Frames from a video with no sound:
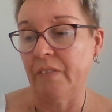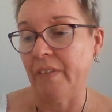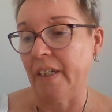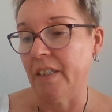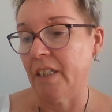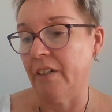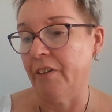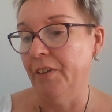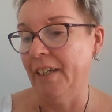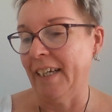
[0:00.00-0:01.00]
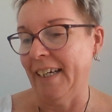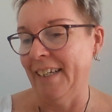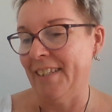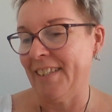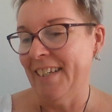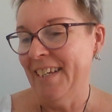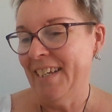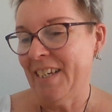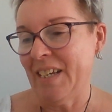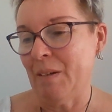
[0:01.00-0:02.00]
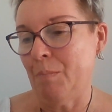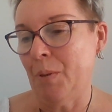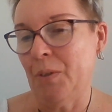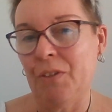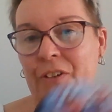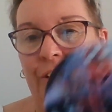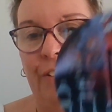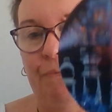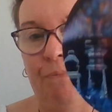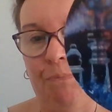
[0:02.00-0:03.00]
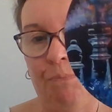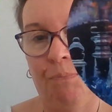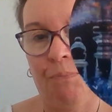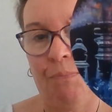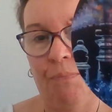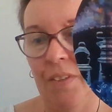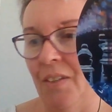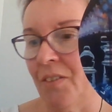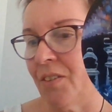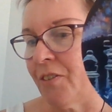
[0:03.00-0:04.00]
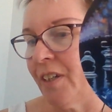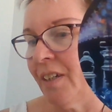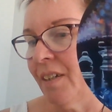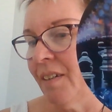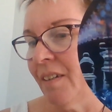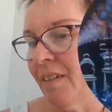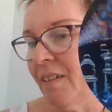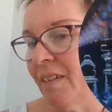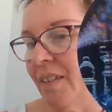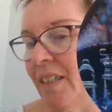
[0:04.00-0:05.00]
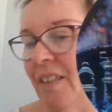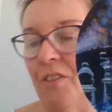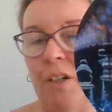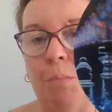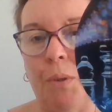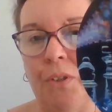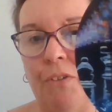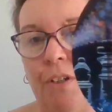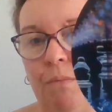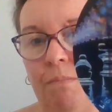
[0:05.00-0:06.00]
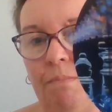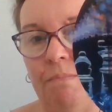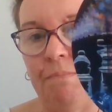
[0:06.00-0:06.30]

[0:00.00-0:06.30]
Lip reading: 78 tarot cards. Perthrow. No, sorry. Yeah, that's right, Perthrow.